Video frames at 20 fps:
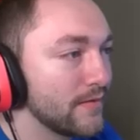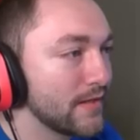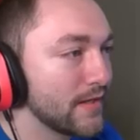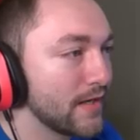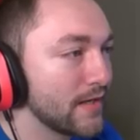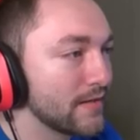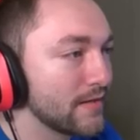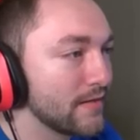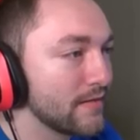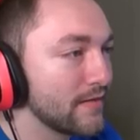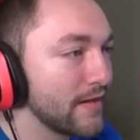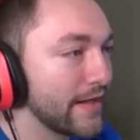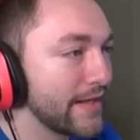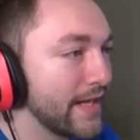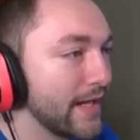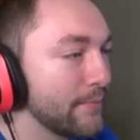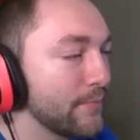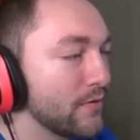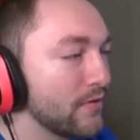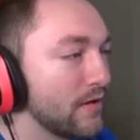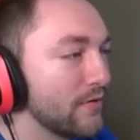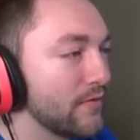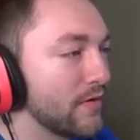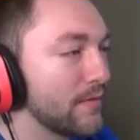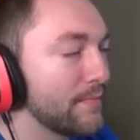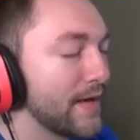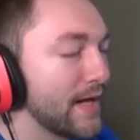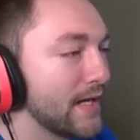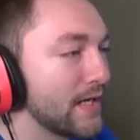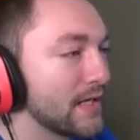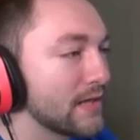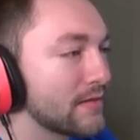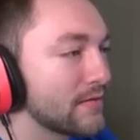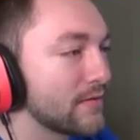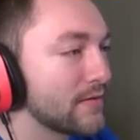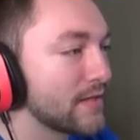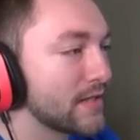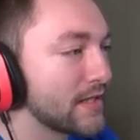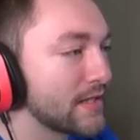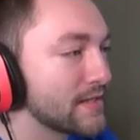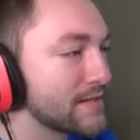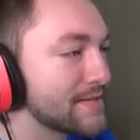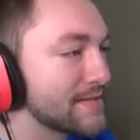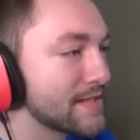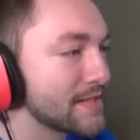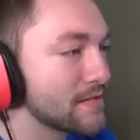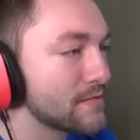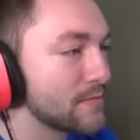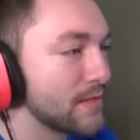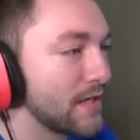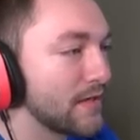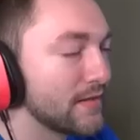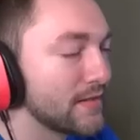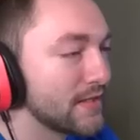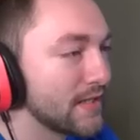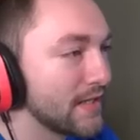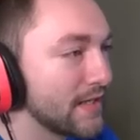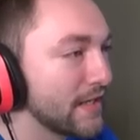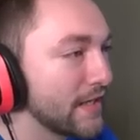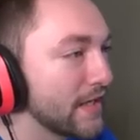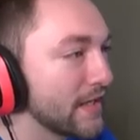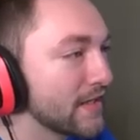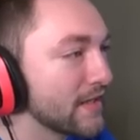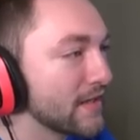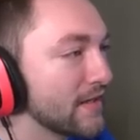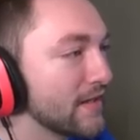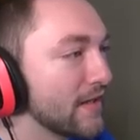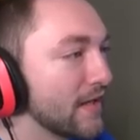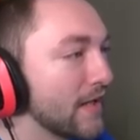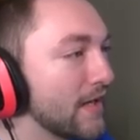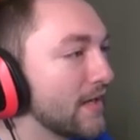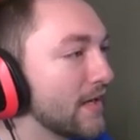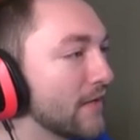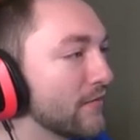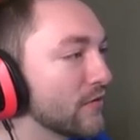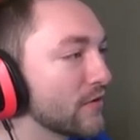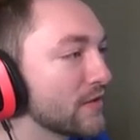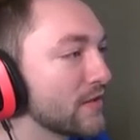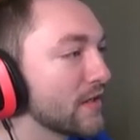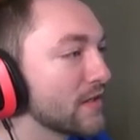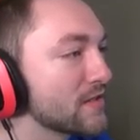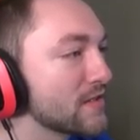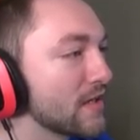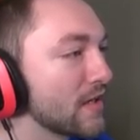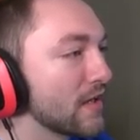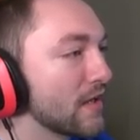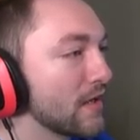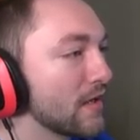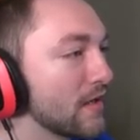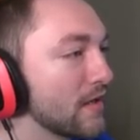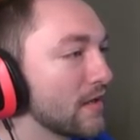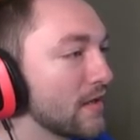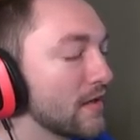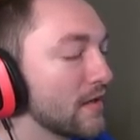We got this. I can't believe we made it through night 6 without dying and never touching it.